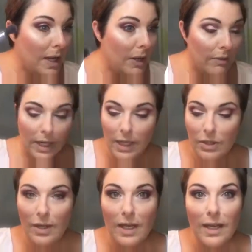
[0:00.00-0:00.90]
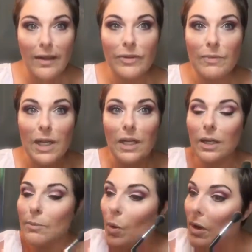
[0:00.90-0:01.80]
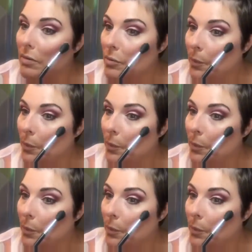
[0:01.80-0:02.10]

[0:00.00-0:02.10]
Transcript: married, you're gonna have to be a little more